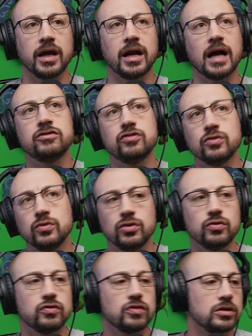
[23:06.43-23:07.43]
I do
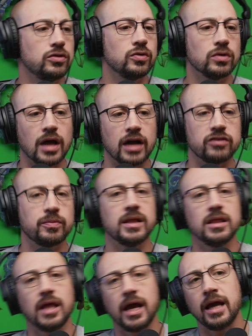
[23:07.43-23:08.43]
use utilize my
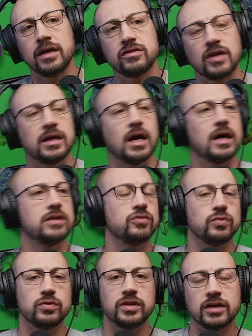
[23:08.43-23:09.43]
legs. I, I do
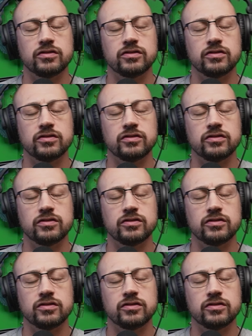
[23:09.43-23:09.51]
this.